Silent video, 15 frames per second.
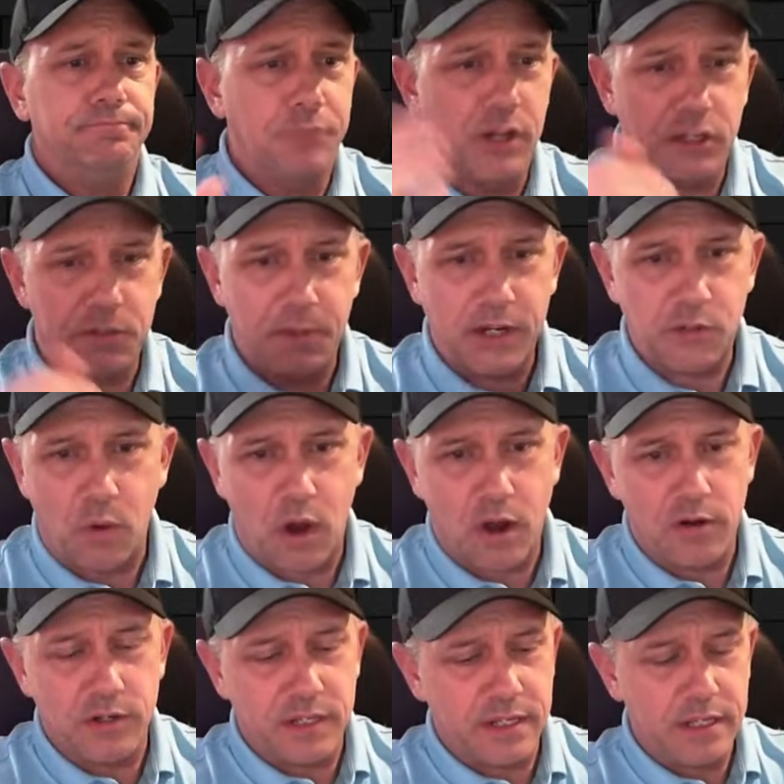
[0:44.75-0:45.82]
put as much
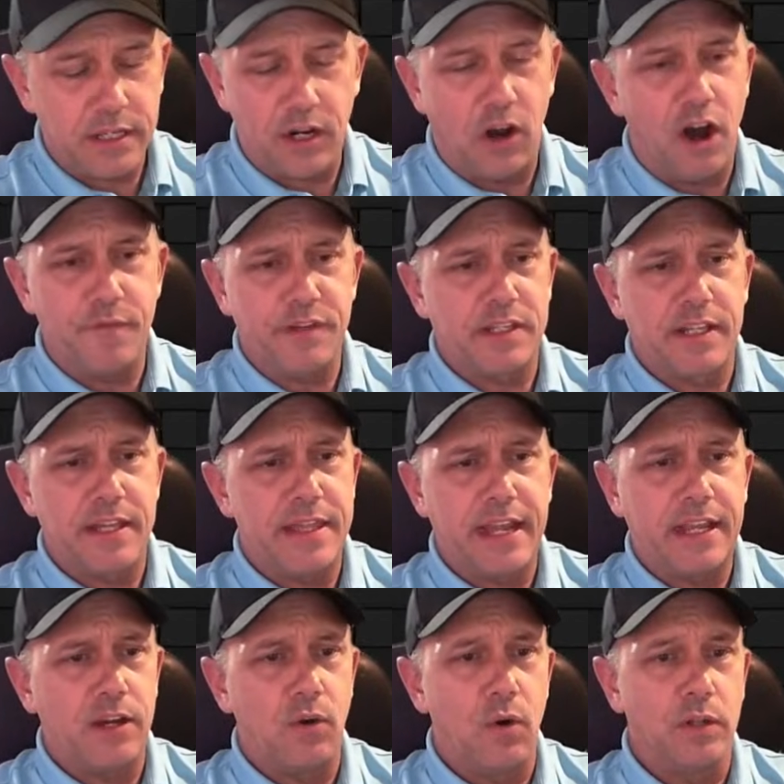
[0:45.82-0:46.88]
water as they, obviously they
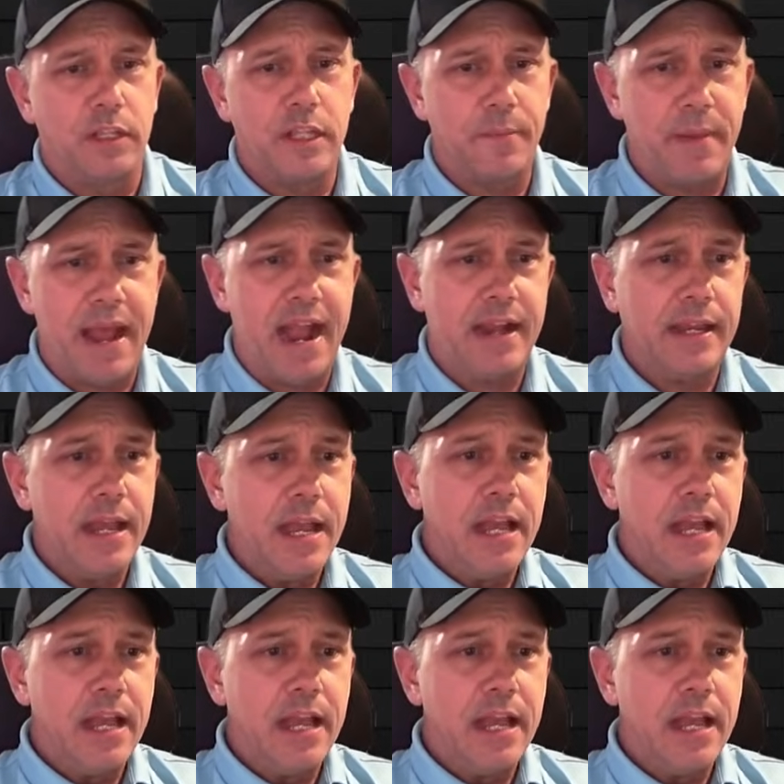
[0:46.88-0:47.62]
can hold in the back.